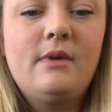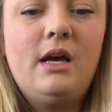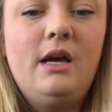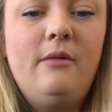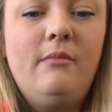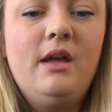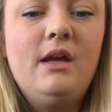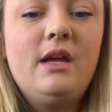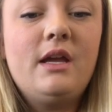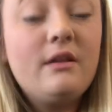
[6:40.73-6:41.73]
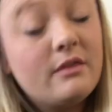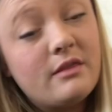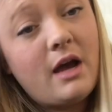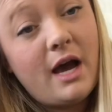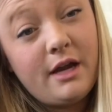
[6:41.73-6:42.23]

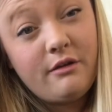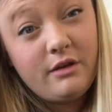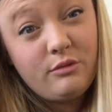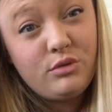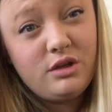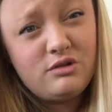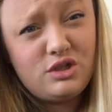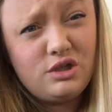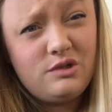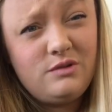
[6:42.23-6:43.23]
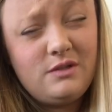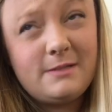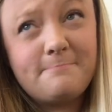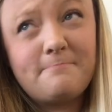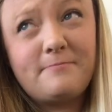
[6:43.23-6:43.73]
The higher the number you
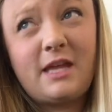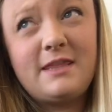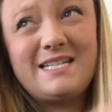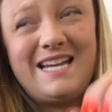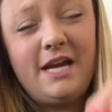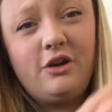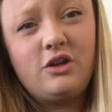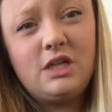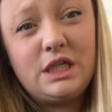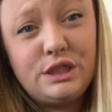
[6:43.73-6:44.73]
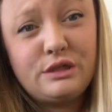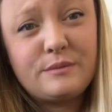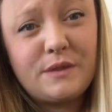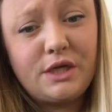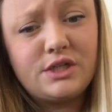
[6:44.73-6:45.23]
choose, the tighter you need to do your
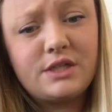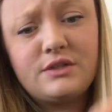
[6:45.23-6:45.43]
project.